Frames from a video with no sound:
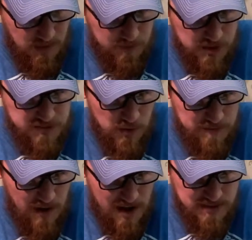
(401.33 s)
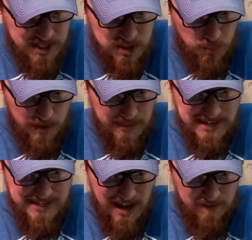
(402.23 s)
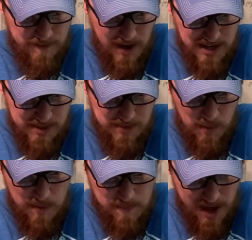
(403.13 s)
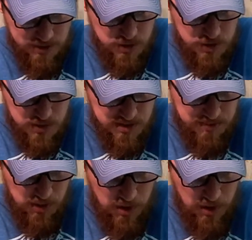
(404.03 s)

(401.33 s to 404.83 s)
Verse 45 says, when they did not find him, they went back to Jerusalem to